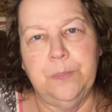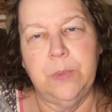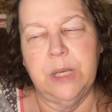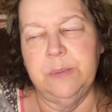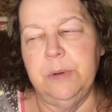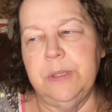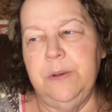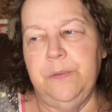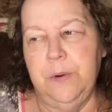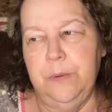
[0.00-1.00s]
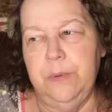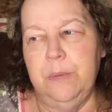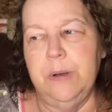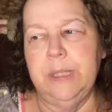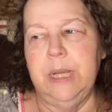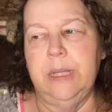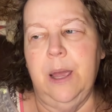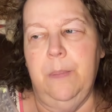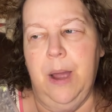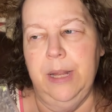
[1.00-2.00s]
It's mostly fruit. You mostly get
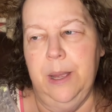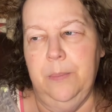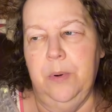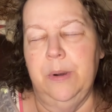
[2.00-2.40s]
that pineapple.